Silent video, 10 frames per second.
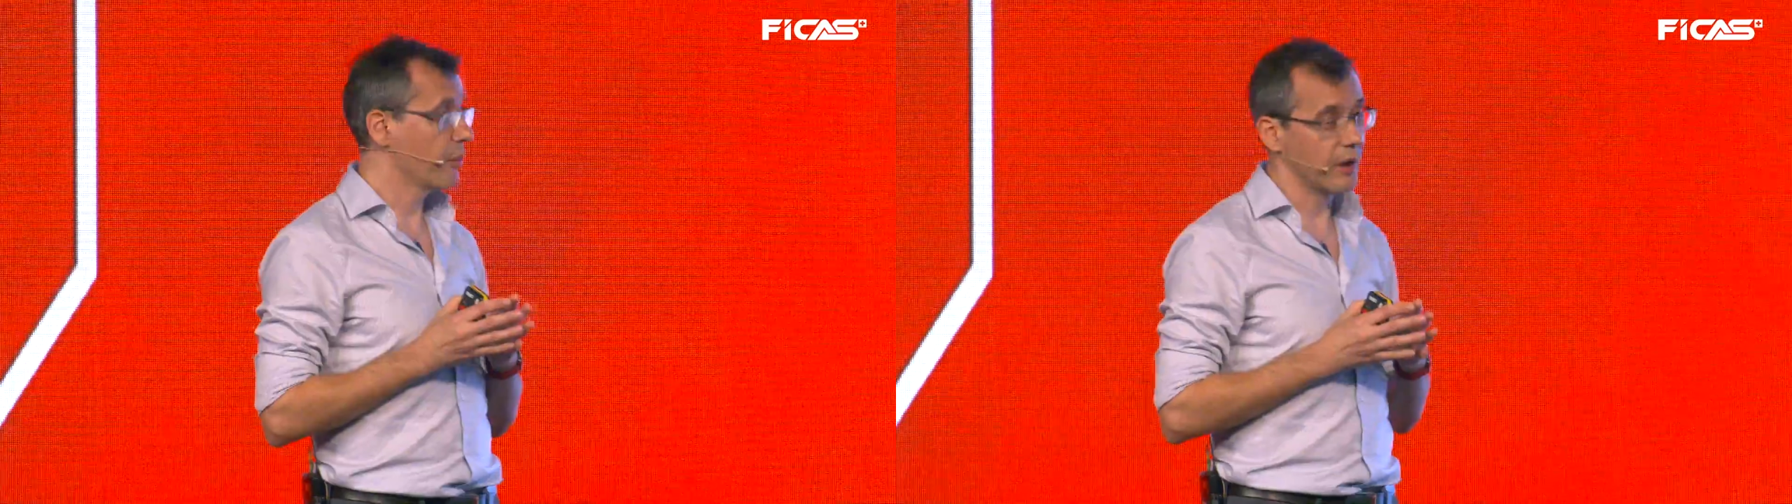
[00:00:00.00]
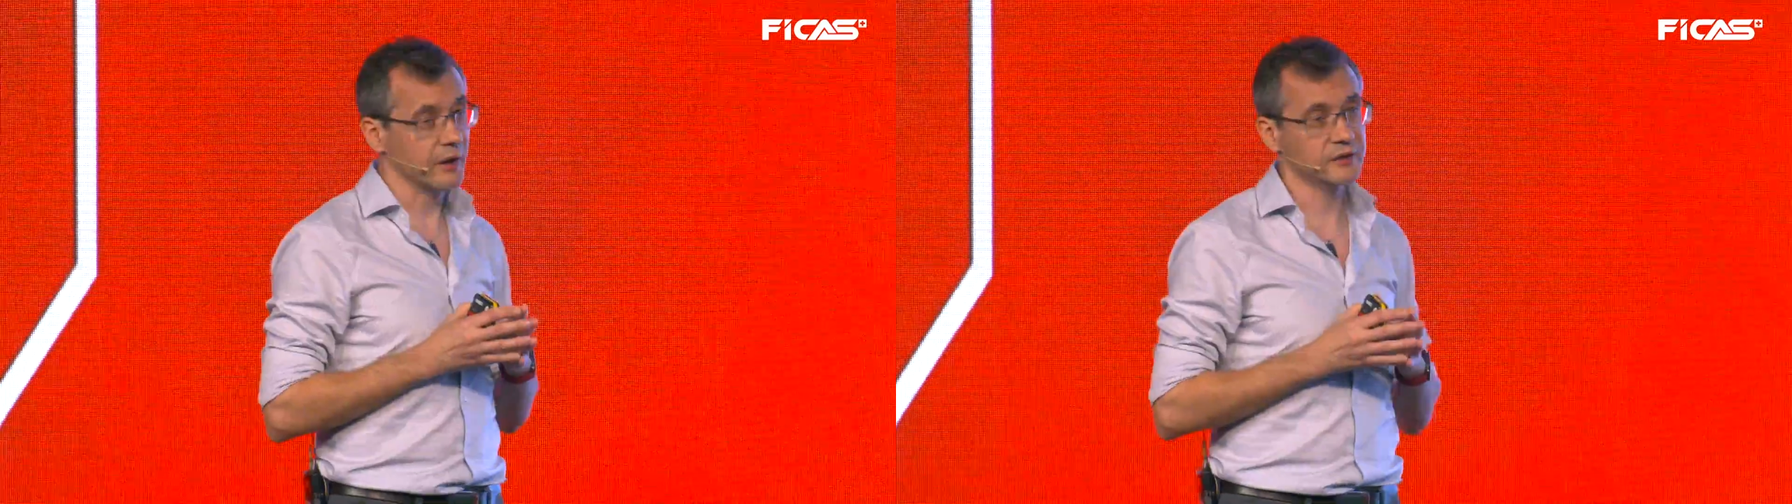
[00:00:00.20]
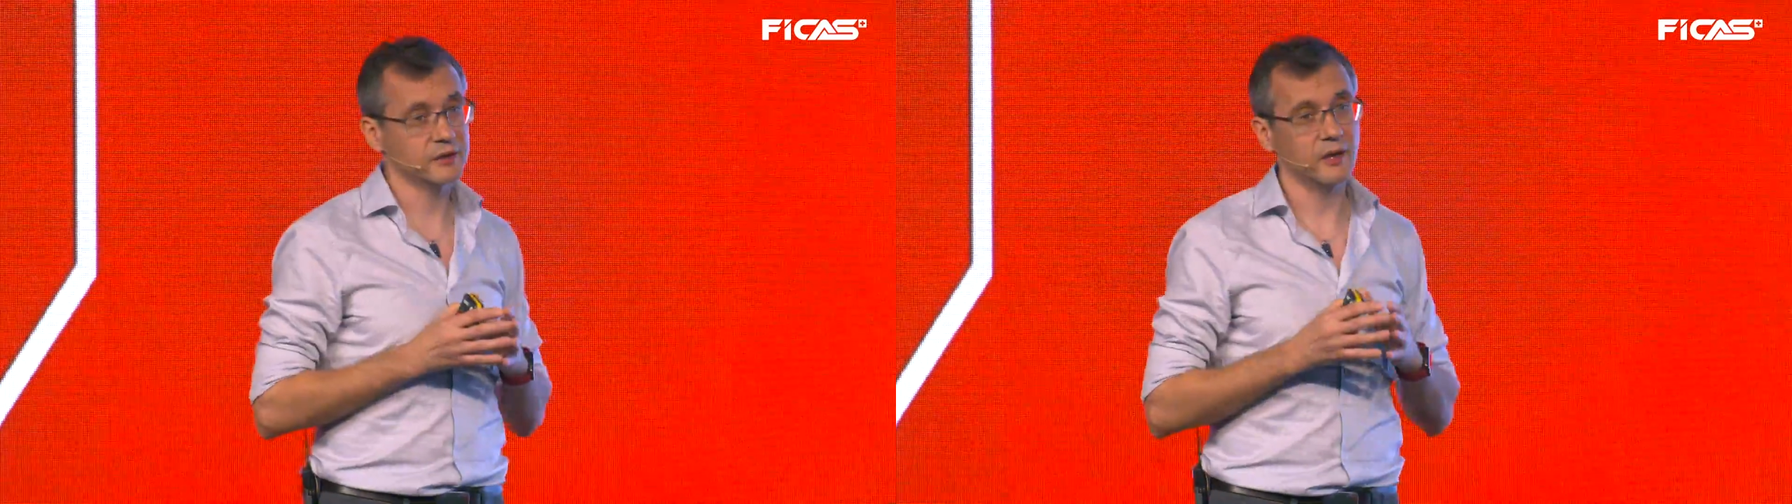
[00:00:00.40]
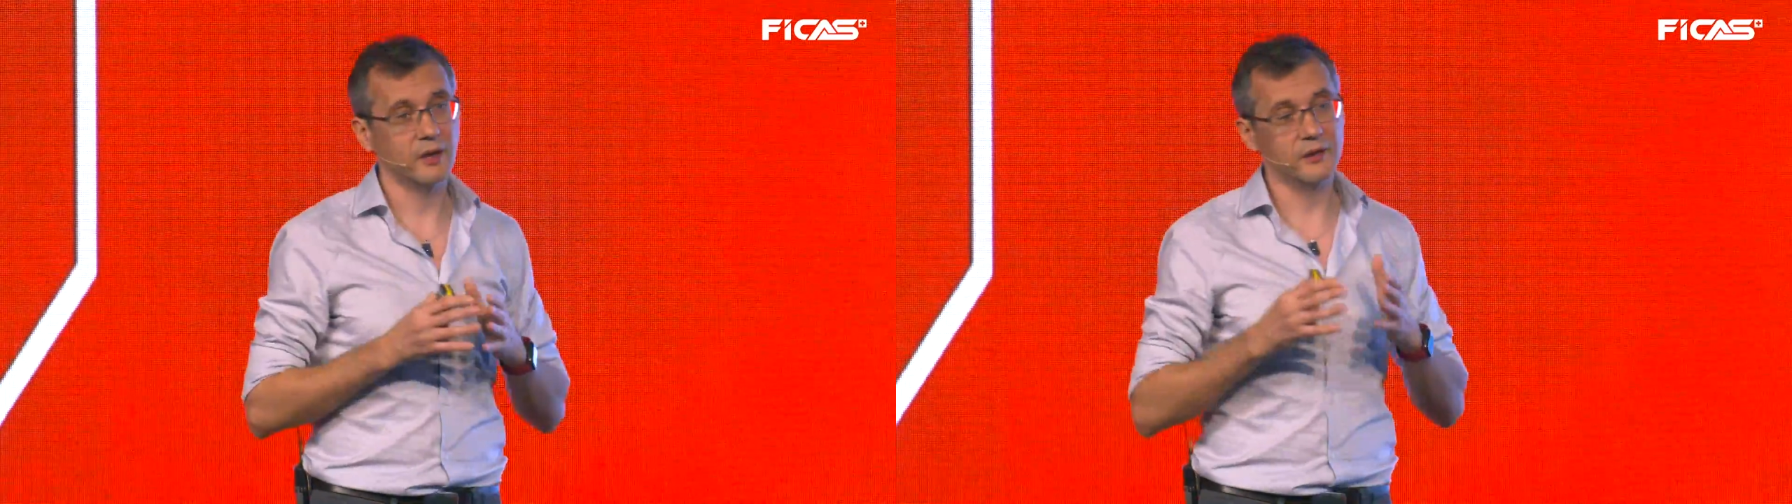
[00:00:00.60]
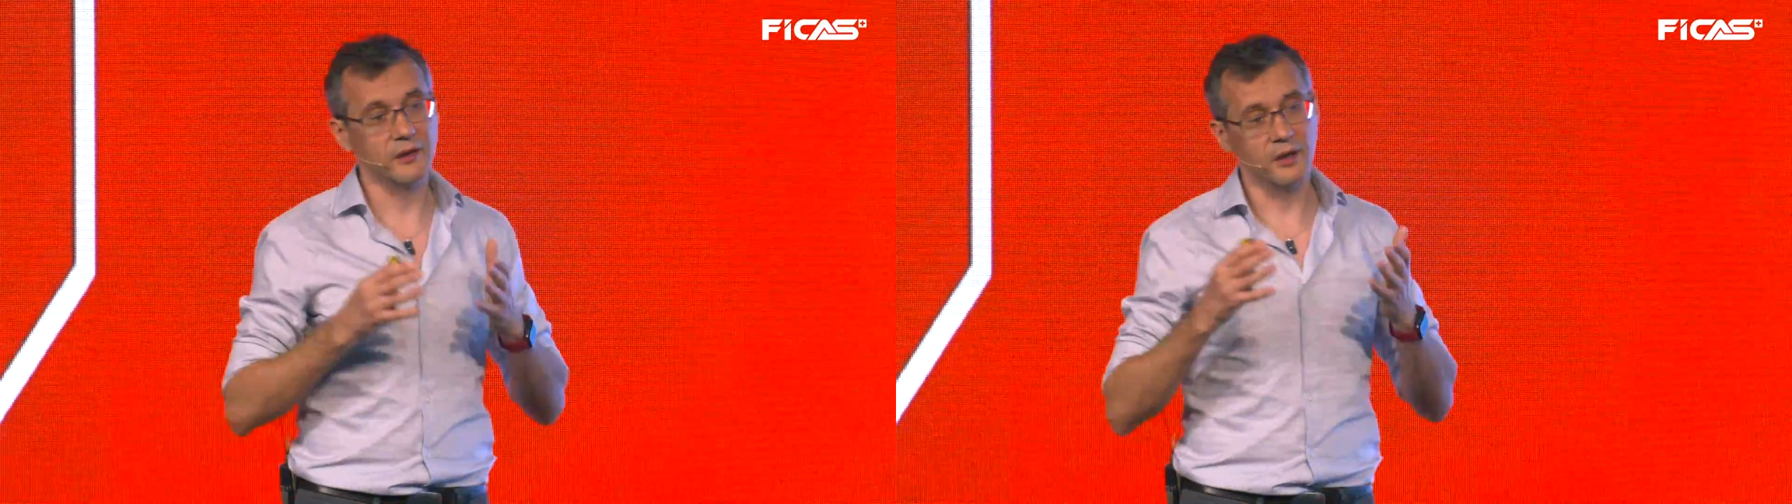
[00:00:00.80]
buyer
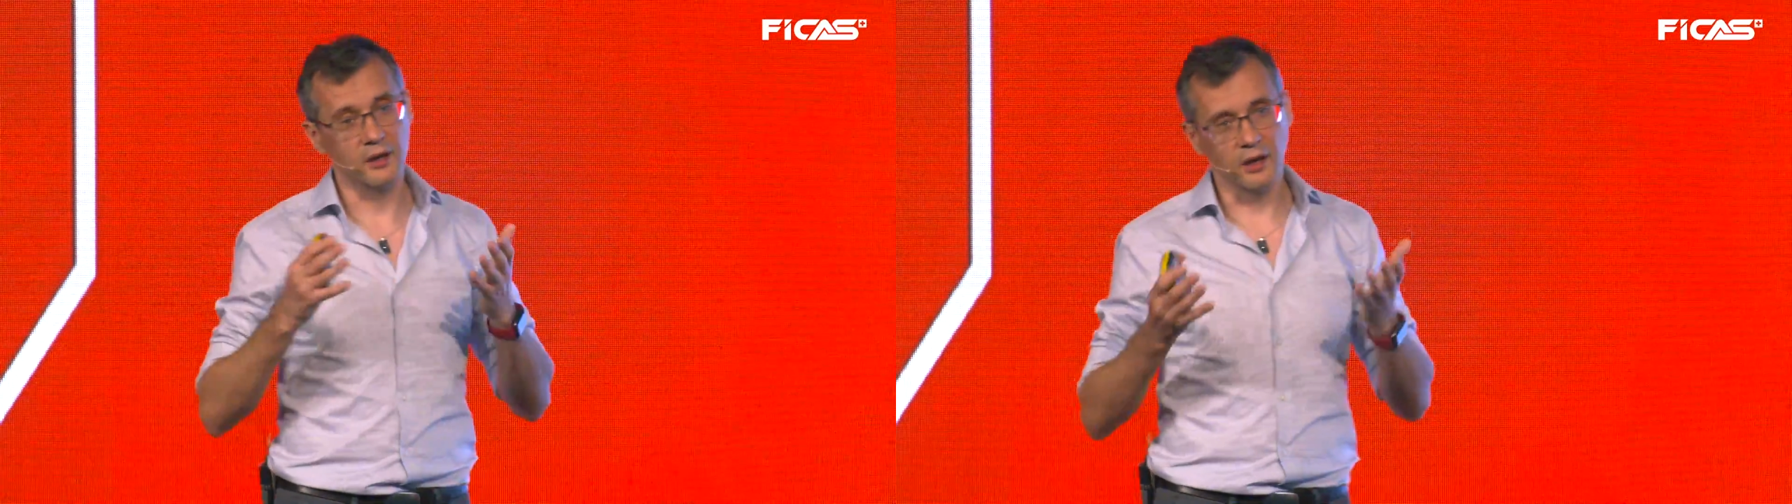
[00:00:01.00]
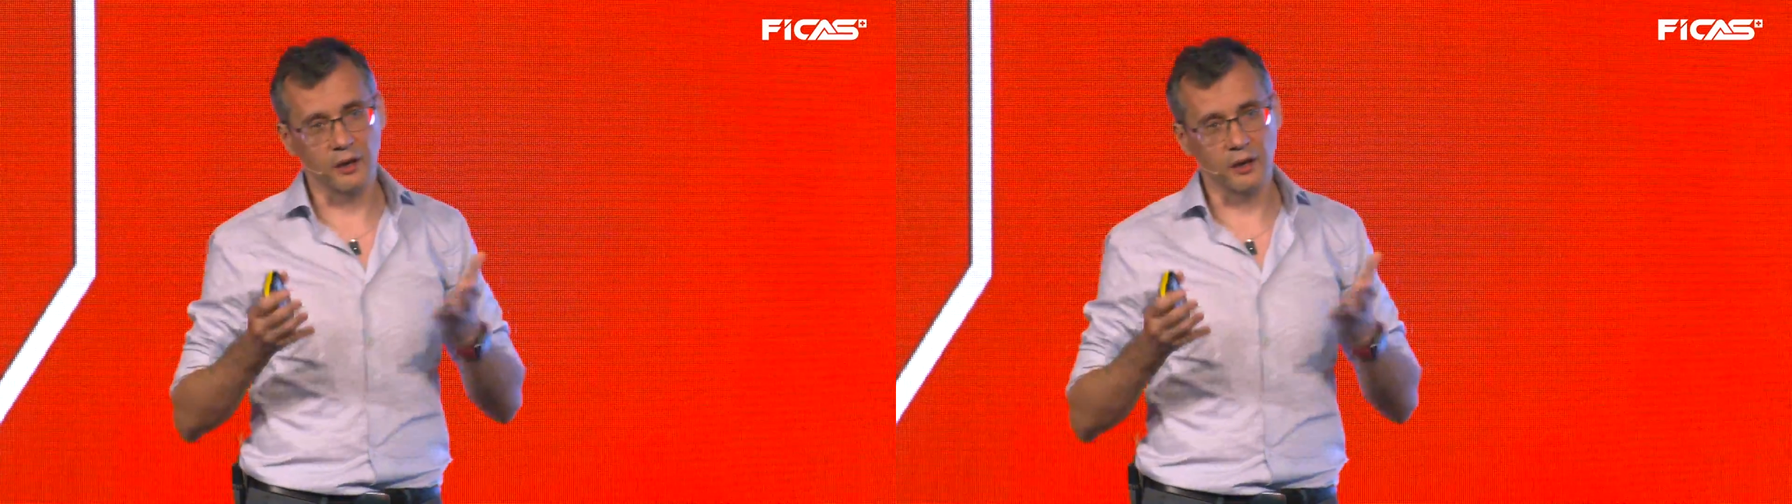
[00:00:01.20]
side, the